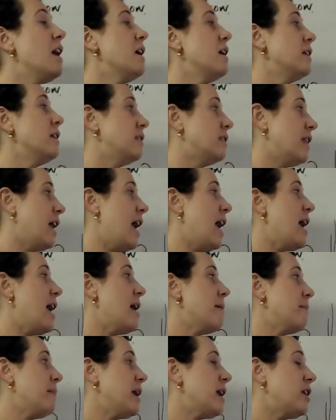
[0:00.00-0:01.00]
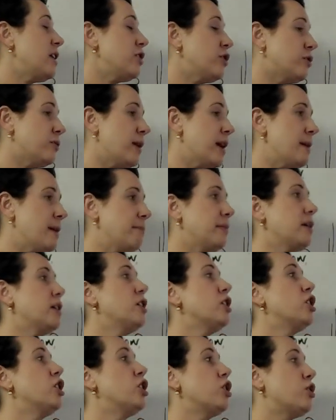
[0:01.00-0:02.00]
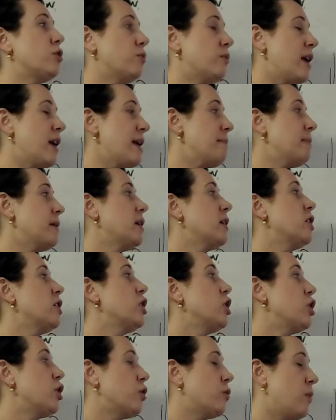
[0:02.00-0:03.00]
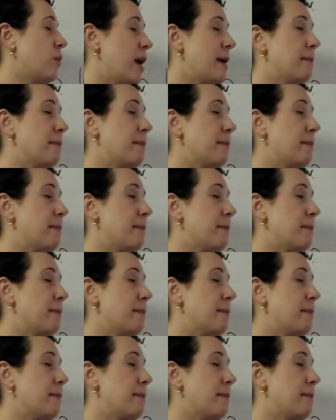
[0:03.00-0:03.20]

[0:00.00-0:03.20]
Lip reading: lemon, grape, grape, grape,